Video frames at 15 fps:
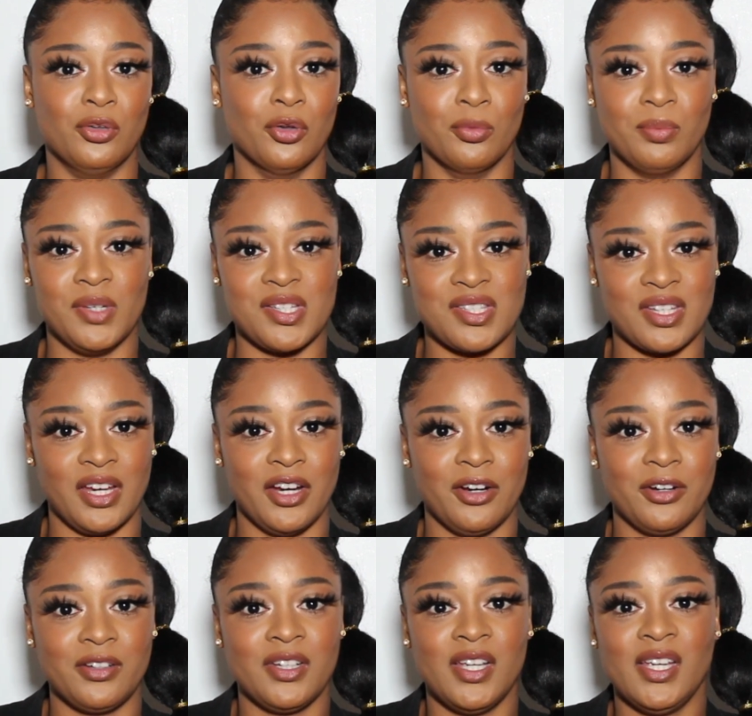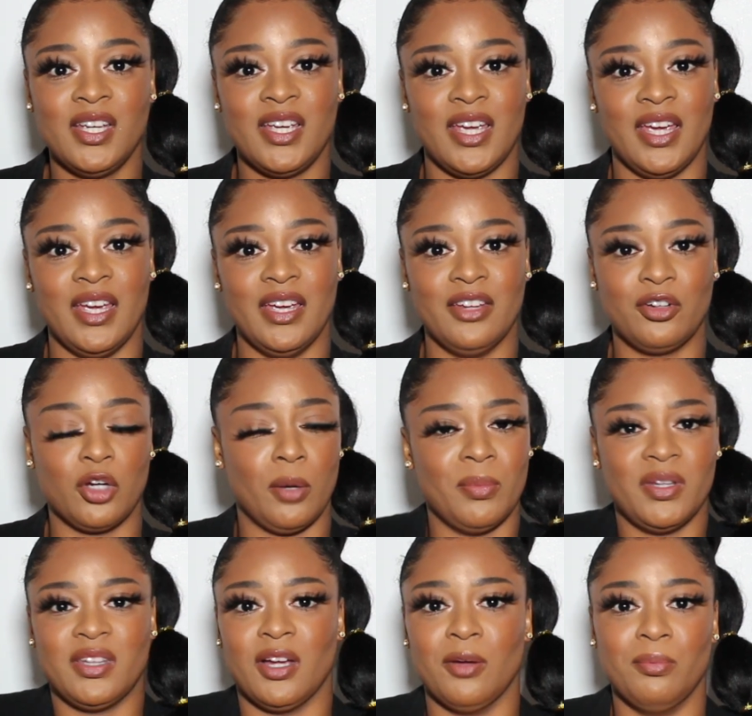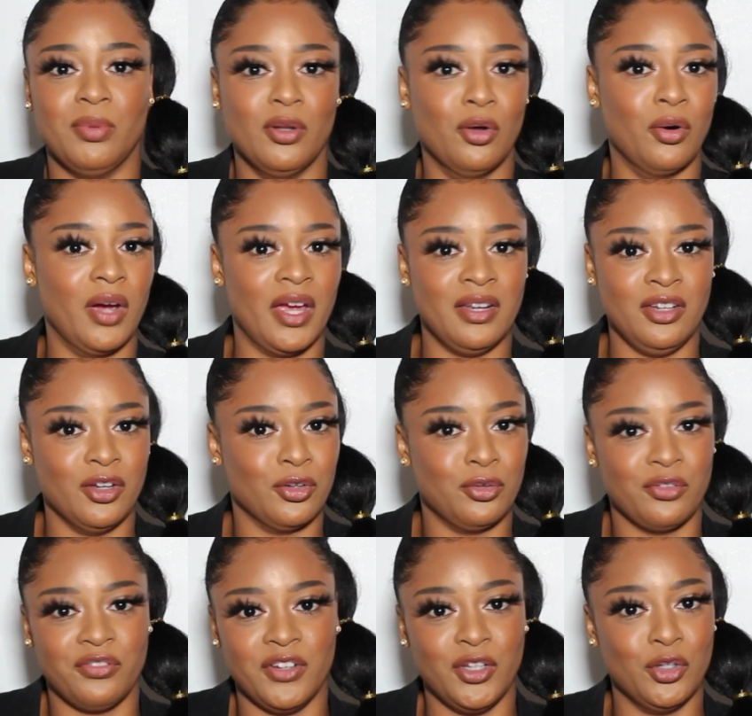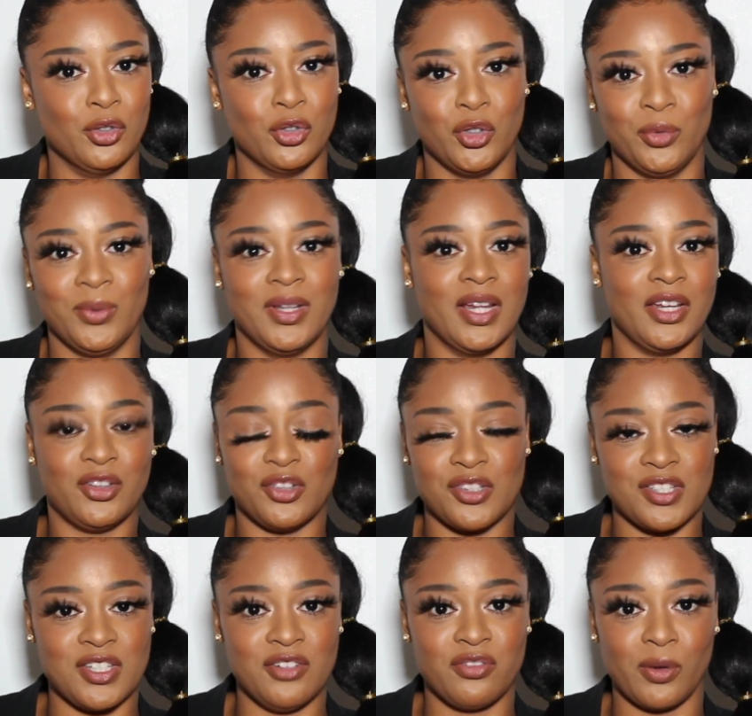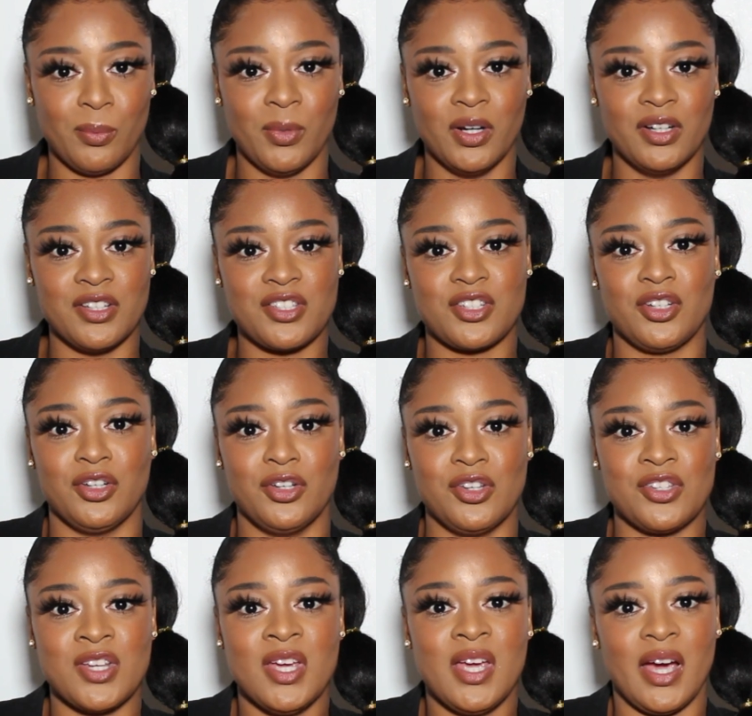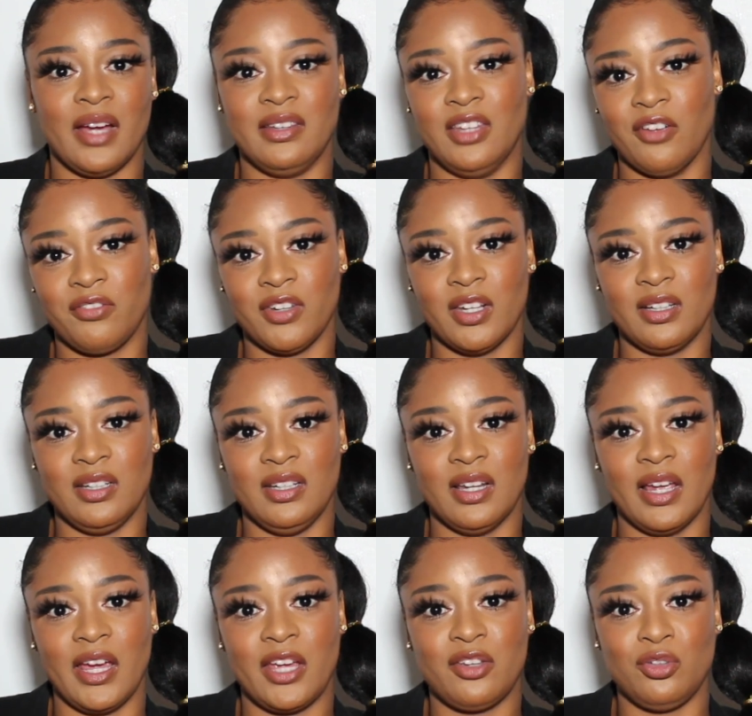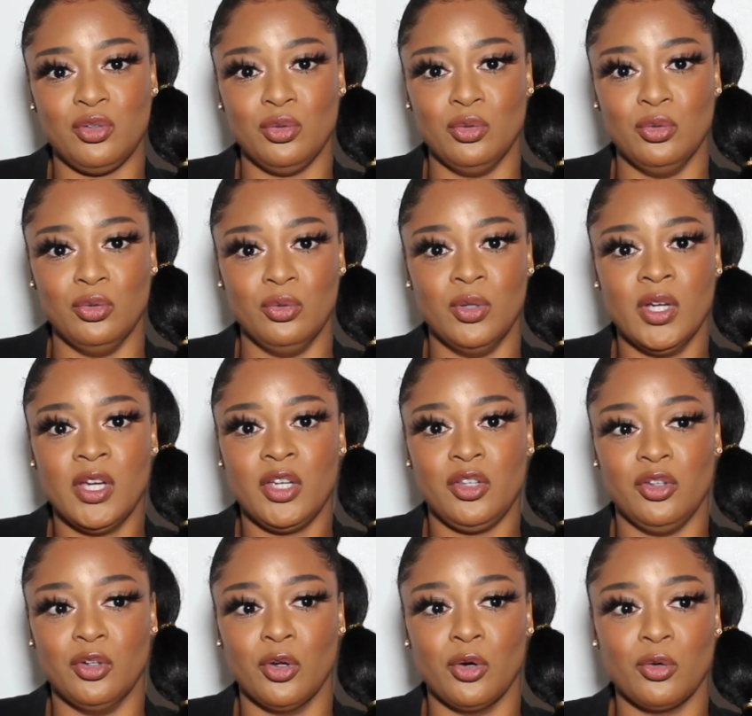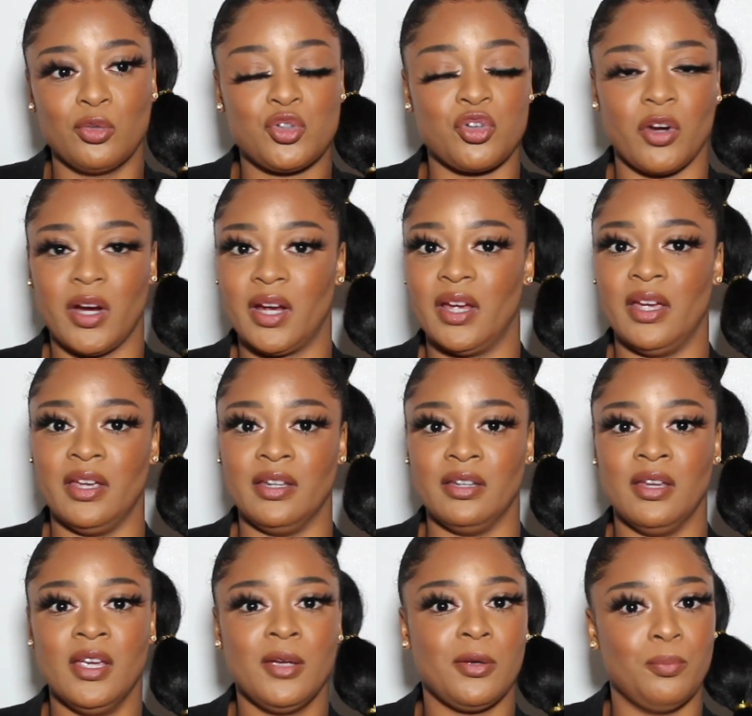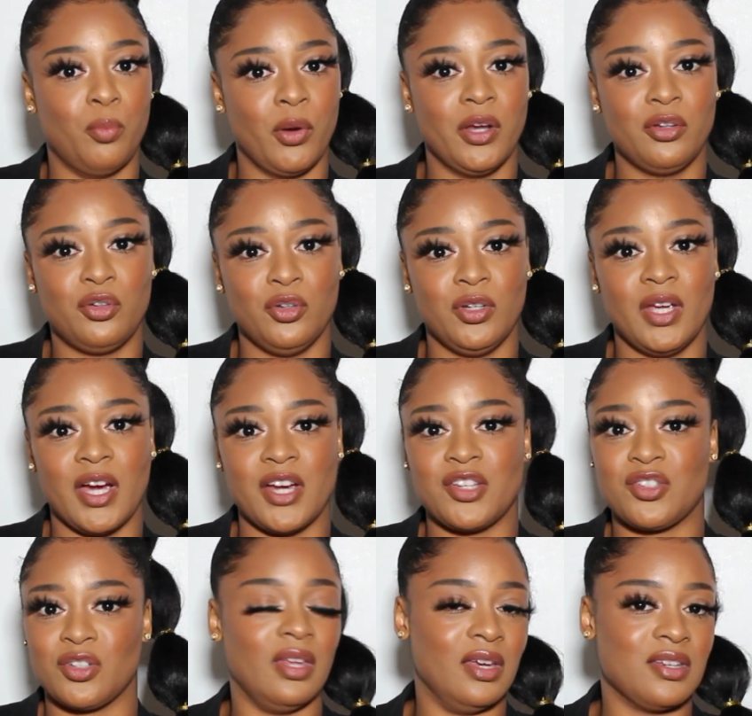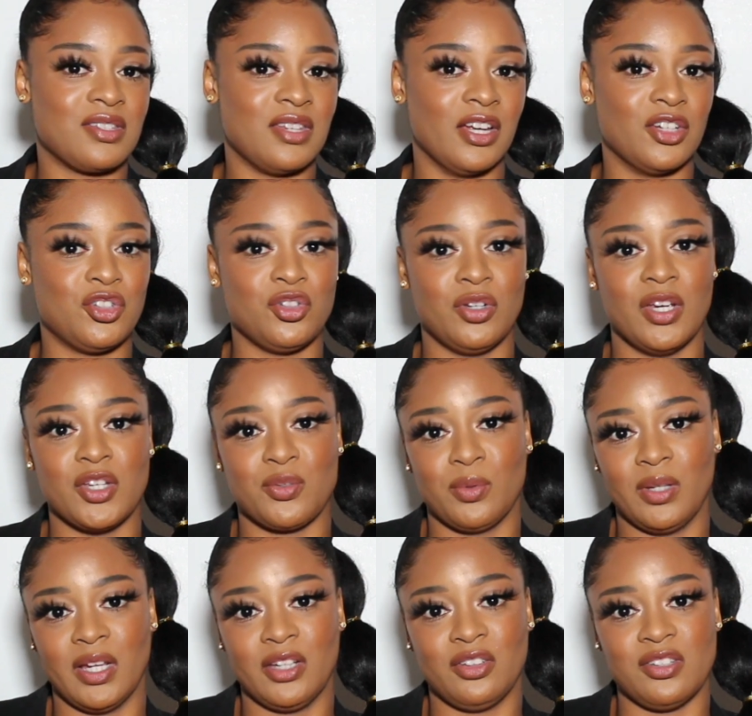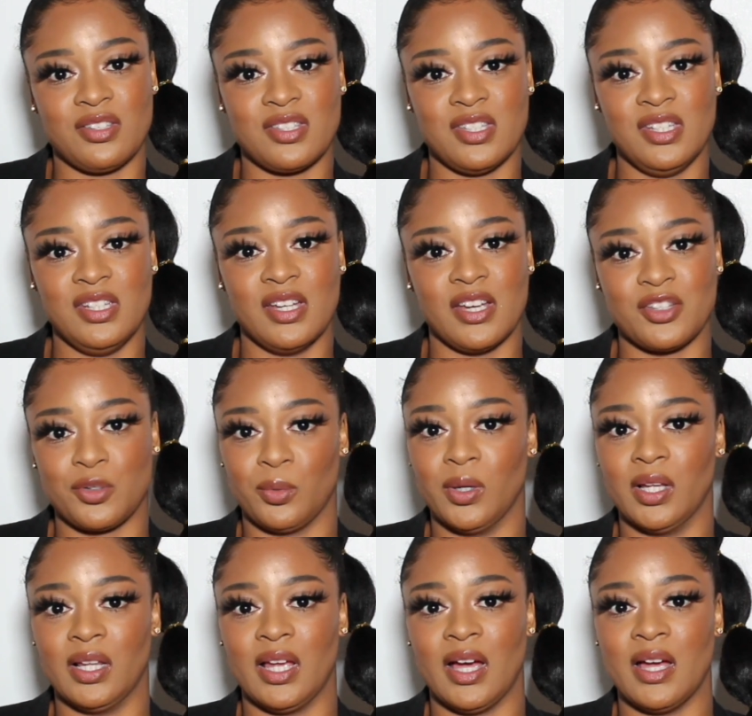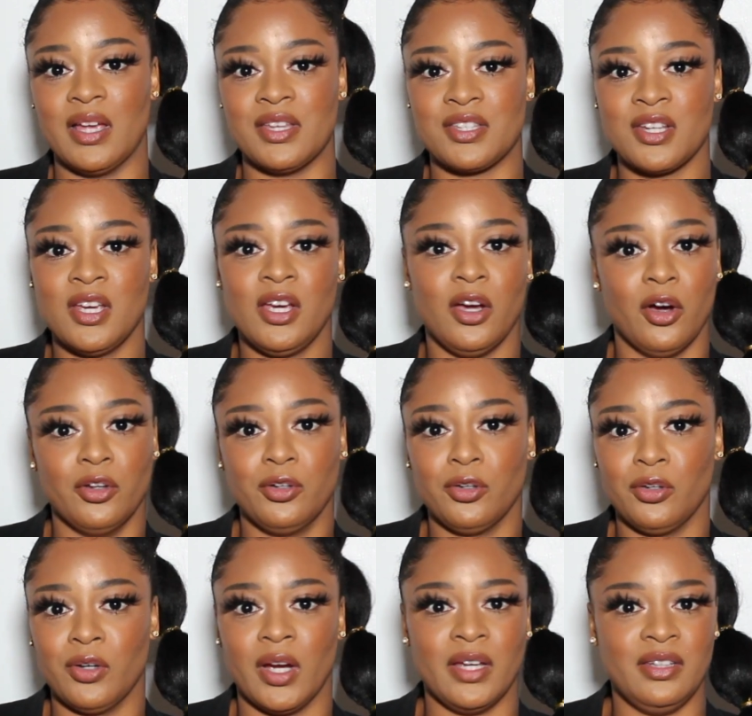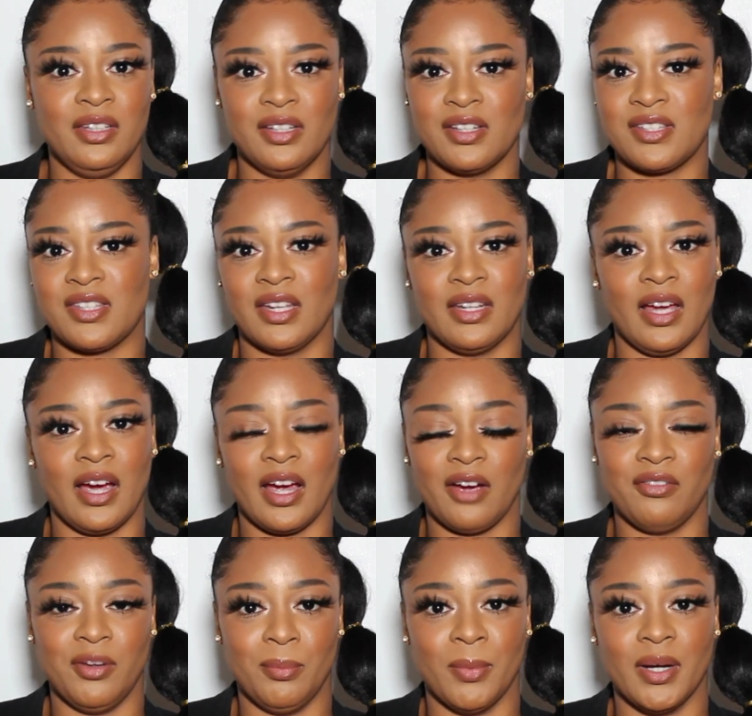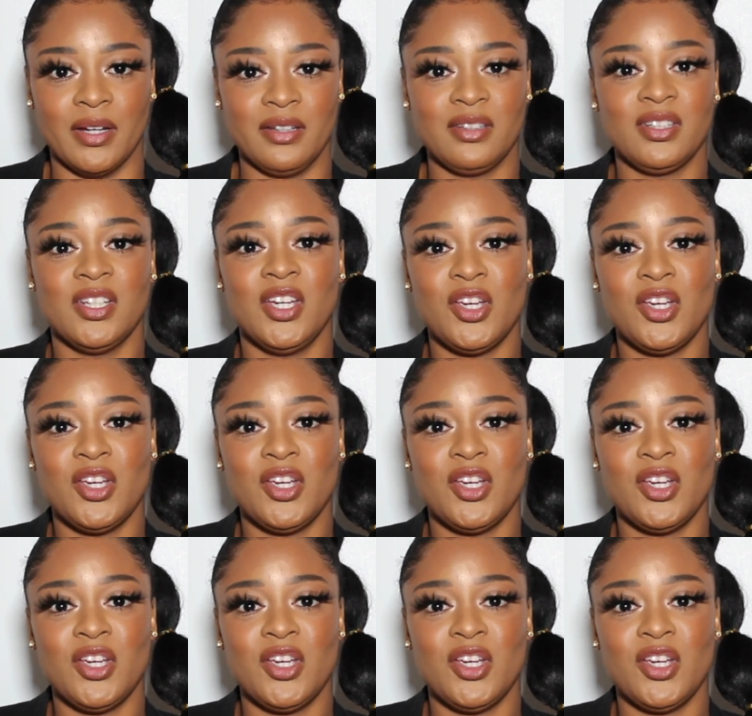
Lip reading: Don't be scared, and comment down below any other video you would like to see from us, because I definitely like to, you know, try and bring to you guys things that you guys would like to see, as well as other ideas that I have in mind.